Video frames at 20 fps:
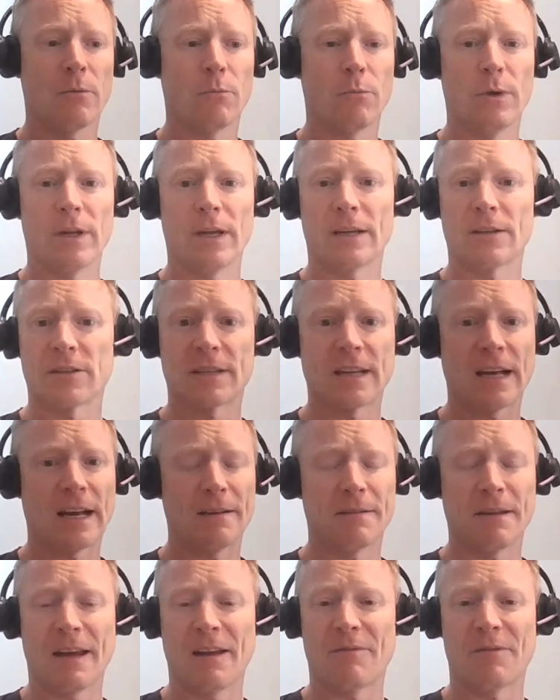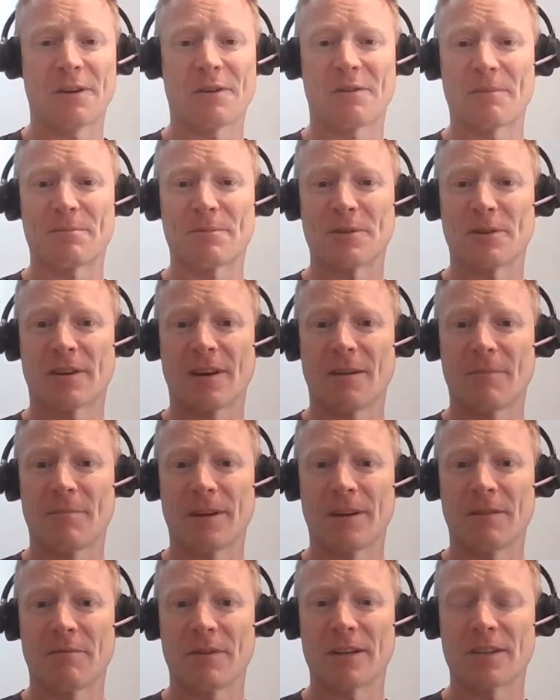we just had every crypto
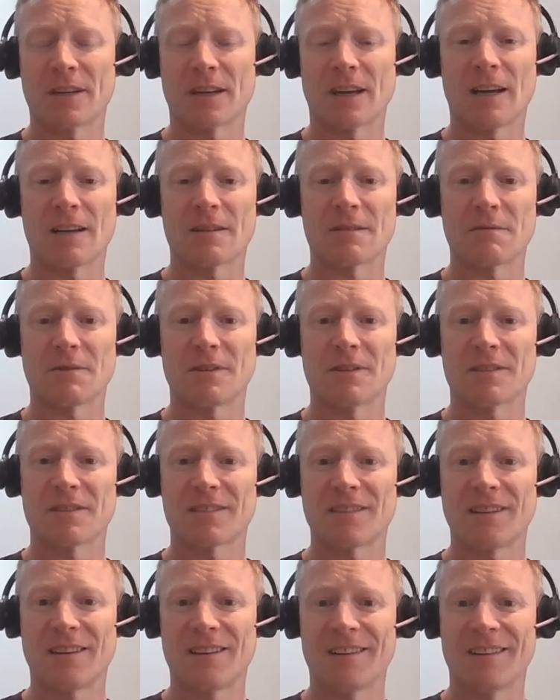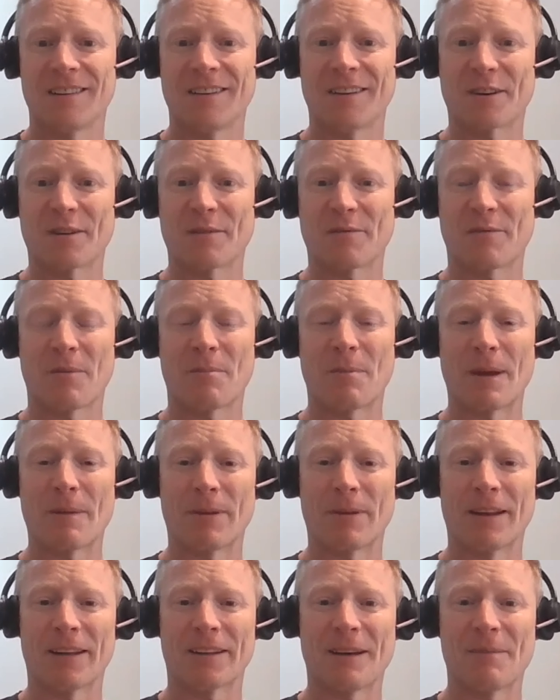company reaching out to us, uh, looking for
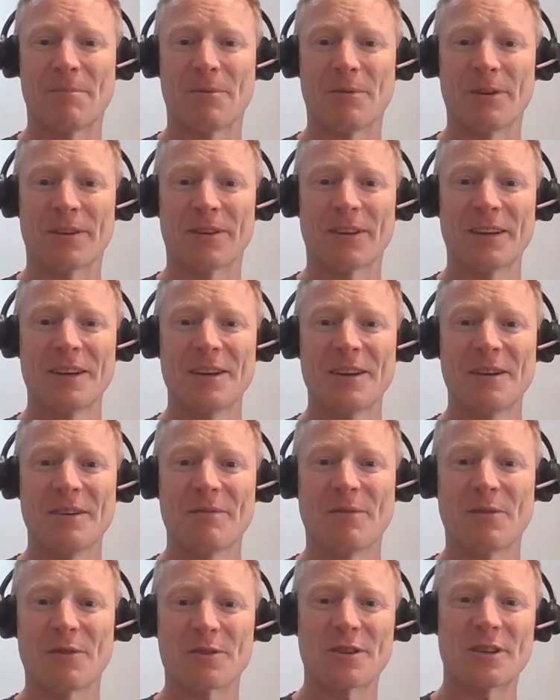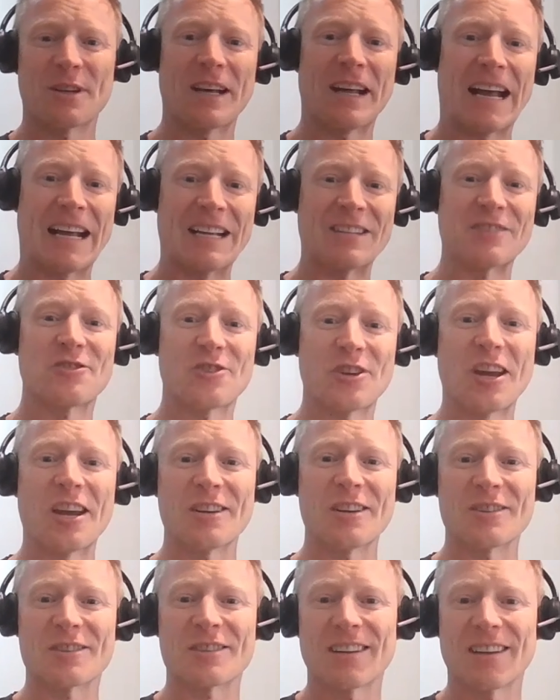people at that point. Unfortunately, that has
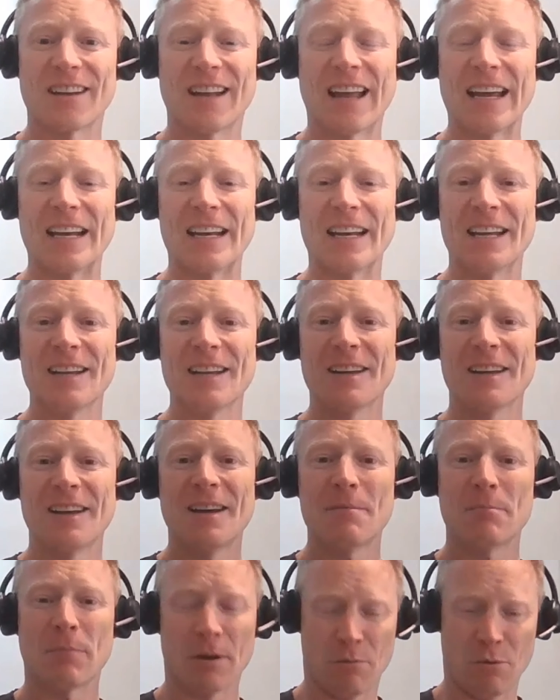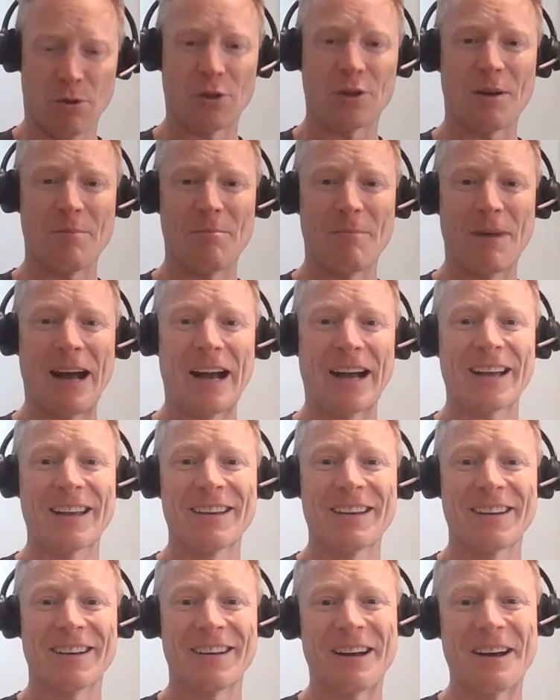changed lately, but it will come back.
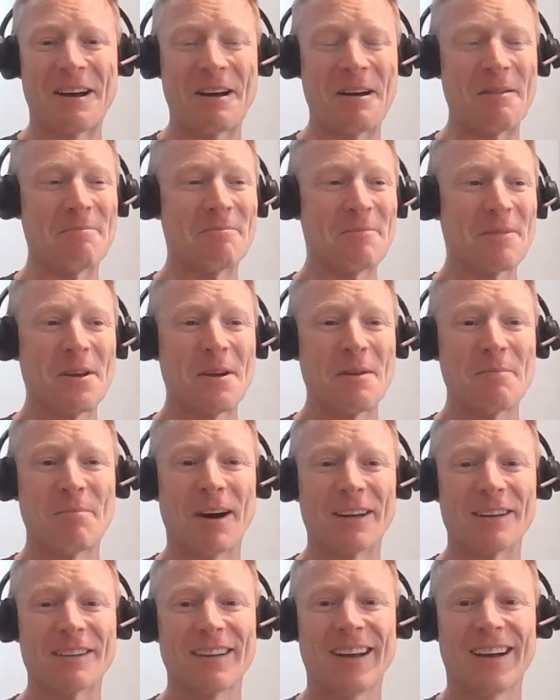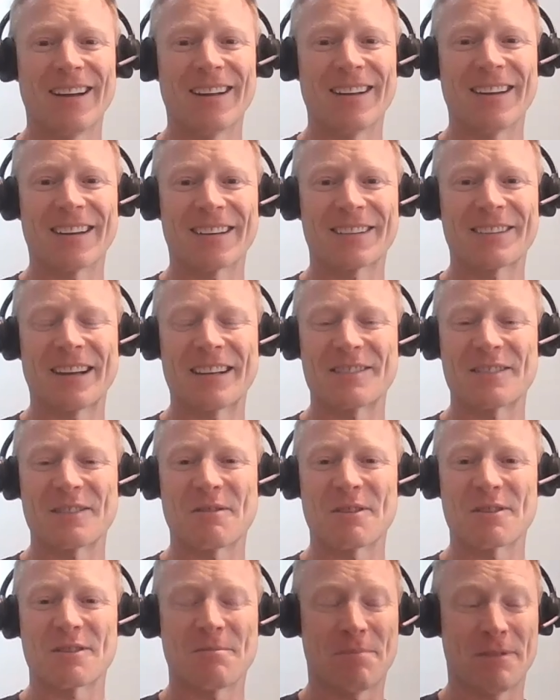Uh, but yeah, like to answer your
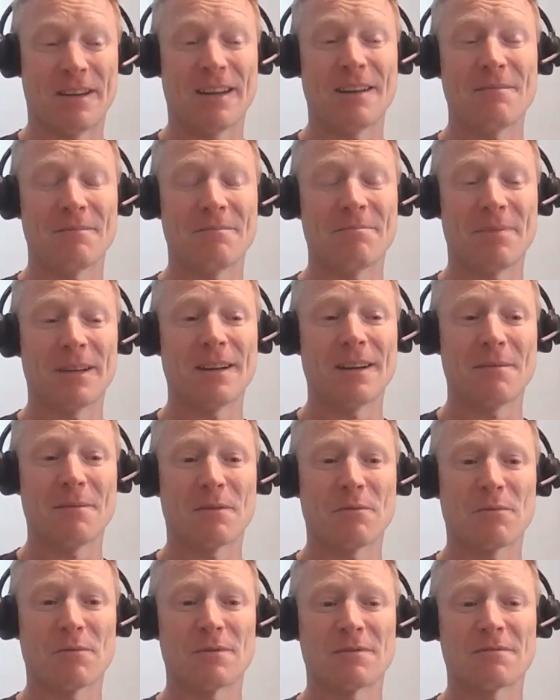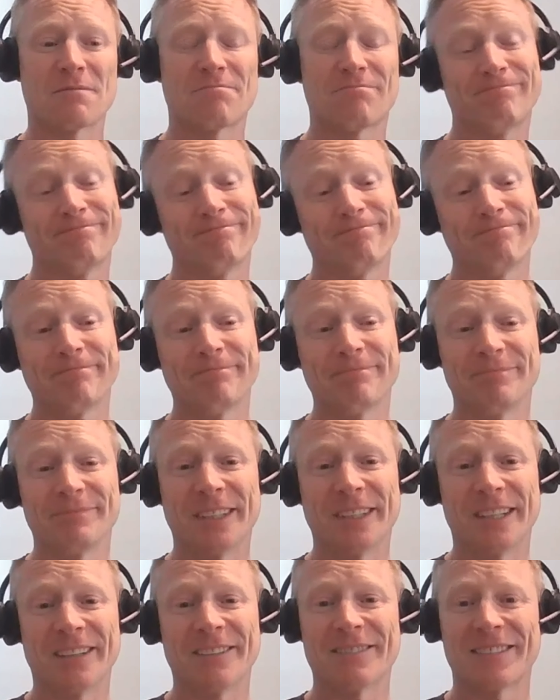question, pandem- pandemic was,
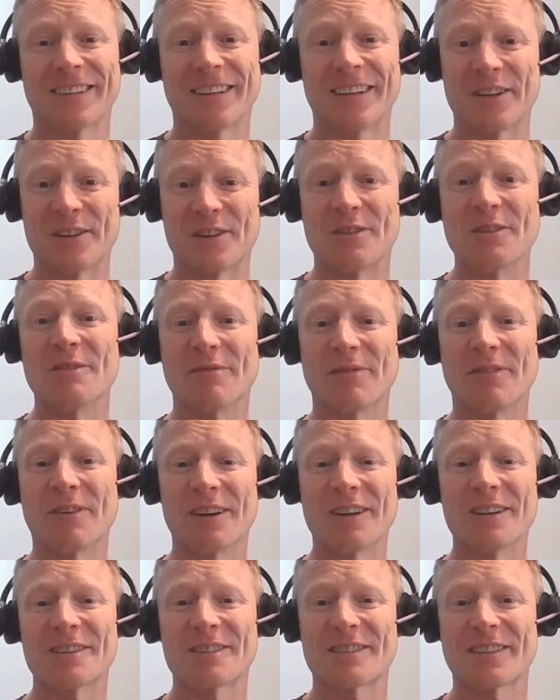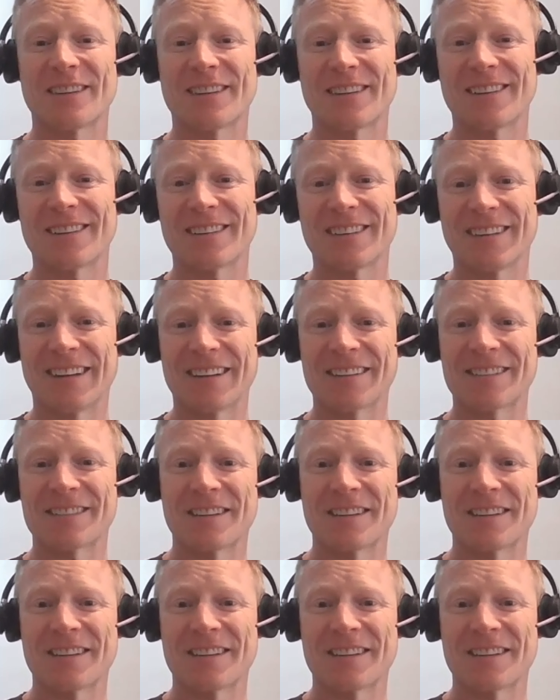you know, good for us uh, in that